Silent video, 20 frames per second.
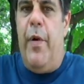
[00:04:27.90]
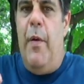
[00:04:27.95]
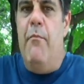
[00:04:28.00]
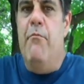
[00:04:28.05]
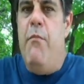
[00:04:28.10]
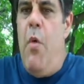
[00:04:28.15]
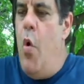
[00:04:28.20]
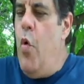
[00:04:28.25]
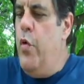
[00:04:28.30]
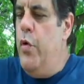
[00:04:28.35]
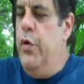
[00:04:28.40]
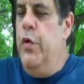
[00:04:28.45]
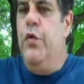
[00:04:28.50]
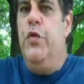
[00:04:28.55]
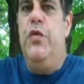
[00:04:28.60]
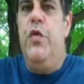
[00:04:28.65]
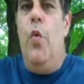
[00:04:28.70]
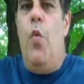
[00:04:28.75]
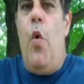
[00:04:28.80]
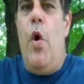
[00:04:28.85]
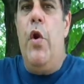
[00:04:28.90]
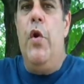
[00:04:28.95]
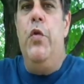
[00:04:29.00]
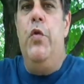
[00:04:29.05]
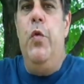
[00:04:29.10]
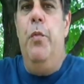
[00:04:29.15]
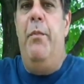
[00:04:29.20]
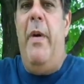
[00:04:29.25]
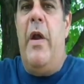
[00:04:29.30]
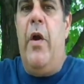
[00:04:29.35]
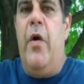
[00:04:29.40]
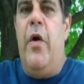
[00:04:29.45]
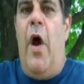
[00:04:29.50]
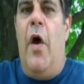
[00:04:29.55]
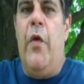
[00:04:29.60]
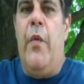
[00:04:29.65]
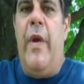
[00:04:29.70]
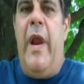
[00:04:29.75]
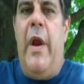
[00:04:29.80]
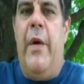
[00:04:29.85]
promote you to want to do better in
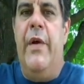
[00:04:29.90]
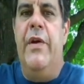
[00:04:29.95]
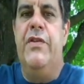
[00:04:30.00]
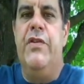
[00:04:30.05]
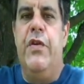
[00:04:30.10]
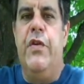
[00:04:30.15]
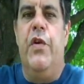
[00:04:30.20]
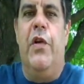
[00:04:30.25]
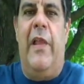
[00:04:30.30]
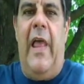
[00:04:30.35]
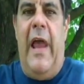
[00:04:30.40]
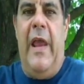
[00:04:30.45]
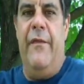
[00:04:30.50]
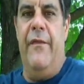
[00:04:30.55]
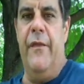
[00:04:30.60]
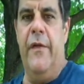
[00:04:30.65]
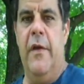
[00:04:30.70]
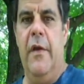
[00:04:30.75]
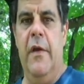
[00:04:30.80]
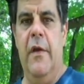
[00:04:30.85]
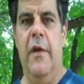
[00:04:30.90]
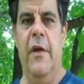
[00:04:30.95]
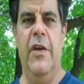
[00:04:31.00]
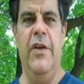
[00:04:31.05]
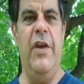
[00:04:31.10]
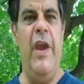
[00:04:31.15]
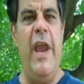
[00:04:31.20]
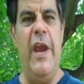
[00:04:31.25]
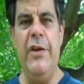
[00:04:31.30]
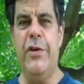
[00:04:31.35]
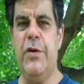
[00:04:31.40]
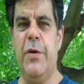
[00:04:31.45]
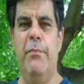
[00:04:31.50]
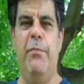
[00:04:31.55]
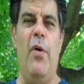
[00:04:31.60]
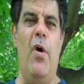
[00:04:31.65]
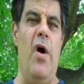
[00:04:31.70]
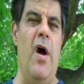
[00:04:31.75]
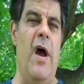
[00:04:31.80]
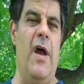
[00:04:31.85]
other areas of your life. You hate
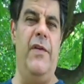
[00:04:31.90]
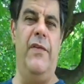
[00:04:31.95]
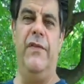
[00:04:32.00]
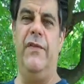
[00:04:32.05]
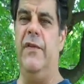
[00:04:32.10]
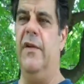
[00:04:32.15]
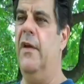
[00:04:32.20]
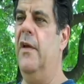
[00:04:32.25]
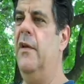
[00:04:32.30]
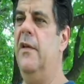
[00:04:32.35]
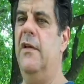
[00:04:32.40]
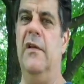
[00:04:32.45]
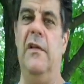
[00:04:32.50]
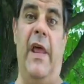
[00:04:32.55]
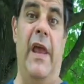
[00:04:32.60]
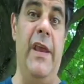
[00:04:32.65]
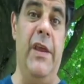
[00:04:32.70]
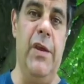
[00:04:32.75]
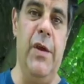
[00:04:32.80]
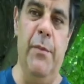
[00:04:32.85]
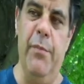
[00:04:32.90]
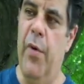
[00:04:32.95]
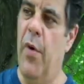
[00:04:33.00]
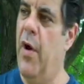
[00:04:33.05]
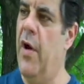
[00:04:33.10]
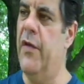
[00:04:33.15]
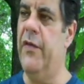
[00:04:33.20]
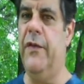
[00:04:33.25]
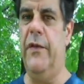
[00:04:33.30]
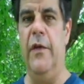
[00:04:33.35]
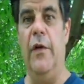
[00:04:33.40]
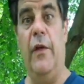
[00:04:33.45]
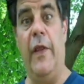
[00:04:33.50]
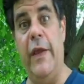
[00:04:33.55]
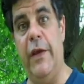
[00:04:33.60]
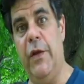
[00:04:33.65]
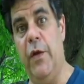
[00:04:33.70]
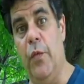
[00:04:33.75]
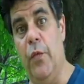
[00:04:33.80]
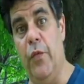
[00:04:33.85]
your boss. Like your boss.
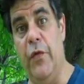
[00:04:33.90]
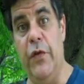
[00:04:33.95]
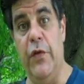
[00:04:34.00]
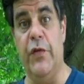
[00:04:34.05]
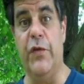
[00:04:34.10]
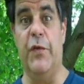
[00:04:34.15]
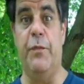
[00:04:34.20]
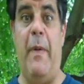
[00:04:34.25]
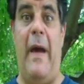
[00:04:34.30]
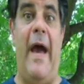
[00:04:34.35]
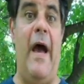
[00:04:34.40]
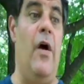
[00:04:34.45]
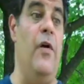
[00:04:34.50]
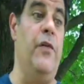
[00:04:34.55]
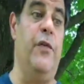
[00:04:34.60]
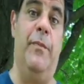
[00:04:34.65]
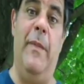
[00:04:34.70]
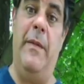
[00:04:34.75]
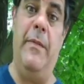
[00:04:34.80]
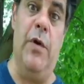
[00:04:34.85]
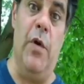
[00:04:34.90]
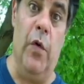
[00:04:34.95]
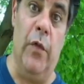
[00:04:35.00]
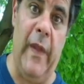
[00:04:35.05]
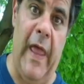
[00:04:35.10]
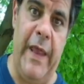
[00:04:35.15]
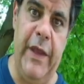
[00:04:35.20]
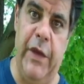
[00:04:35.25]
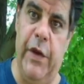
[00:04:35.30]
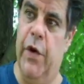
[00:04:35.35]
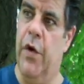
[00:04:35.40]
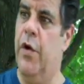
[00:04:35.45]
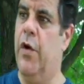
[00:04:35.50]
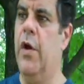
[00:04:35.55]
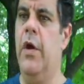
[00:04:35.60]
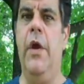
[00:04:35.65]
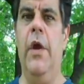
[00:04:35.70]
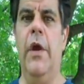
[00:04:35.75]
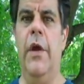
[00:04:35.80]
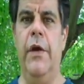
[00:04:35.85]
You like your spouse. Maybe you don't like your
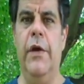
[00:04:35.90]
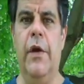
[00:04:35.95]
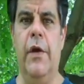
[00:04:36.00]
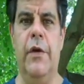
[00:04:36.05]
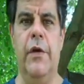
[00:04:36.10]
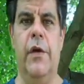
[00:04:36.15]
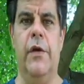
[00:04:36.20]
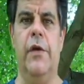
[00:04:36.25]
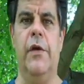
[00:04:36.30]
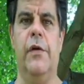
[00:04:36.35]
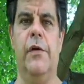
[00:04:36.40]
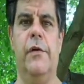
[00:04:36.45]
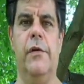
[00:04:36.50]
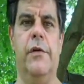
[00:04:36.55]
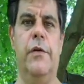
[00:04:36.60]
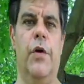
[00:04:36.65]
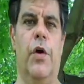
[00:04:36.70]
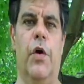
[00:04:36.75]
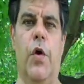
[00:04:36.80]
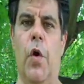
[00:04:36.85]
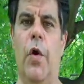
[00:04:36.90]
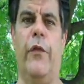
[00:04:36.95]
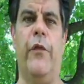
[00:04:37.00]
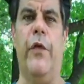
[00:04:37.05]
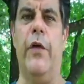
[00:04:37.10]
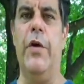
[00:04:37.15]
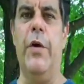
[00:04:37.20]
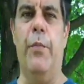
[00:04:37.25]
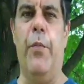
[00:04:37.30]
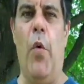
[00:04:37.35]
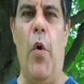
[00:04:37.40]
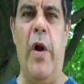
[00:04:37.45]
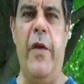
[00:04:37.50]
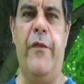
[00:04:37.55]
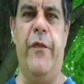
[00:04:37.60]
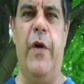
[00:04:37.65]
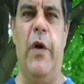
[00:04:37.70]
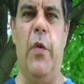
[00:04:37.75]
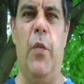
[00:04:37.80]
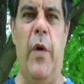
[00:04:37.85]
girlfriend, your
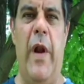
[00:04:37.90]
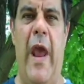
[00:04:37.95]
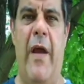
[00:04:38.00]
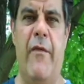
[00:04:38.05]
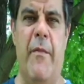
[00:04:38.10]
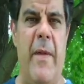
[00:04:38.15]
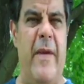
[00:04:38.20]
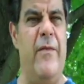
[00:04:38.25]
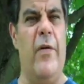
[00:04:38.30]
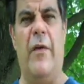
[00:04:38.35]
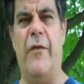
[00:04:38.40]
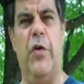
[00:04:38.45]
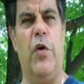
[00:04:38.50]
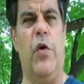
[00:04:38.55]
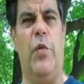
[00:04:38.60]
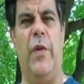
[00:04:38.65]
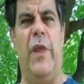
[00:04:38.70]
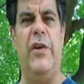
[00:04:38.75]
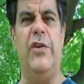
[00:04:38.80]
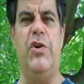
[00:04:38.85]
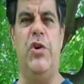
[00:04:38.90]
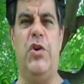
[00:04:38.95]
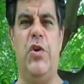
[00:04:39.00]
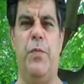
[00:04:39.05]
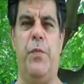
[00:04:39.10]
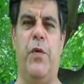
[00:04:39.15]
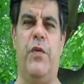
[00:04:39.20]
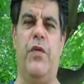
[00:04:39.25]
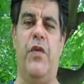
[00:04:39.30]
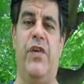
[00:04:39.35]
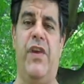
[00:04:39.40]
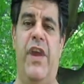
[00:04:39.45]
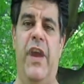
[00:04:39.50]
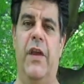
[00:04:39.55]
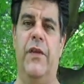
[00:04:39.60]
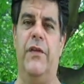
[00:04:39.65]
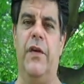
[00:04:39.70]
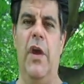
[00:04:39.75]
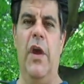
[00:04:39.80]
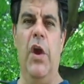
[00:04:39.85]
boyfriend, whatever. Maybe you don't have a good relationship with your
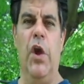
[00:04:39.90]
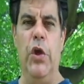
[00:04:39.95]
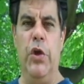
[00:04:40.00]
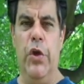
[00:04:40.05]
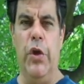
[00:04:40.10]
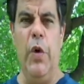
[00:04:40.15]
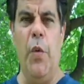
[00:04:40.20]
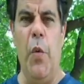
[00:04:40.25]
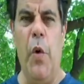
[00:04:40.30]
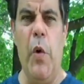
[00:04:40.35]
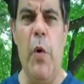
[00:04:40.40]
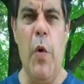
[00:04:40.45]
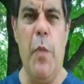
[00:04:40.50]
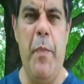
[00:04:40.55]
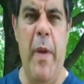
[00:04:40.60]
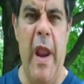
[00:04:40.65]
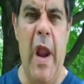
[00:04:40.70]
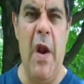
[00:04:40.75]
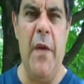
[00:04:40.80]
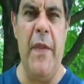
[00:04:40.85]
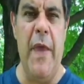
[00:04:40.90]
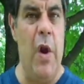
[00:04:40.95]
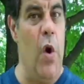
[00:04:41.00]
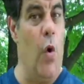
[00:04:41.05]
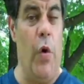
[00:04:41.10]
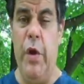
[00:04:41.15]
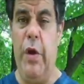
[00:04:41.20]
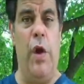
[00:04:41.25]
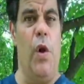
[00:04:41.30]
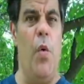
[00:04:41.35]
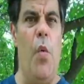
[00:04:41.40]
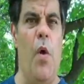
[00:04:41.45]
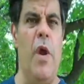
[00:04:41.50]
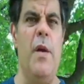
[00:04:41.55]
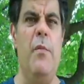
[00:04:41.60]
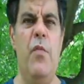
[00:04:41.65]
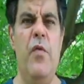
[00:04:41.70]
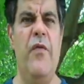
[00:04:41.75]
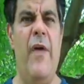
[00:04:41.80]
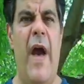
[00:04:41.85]
kids. You're going to want to repair that, or you're going to
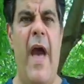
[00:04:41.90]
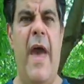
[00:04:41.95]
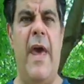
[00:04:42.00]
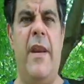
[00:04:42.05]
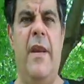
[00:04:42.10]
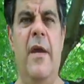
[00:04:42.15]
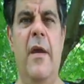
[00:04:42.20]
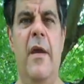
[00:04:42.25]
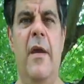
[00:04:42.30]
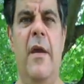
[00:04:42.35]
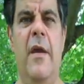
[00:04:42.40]
want to move on.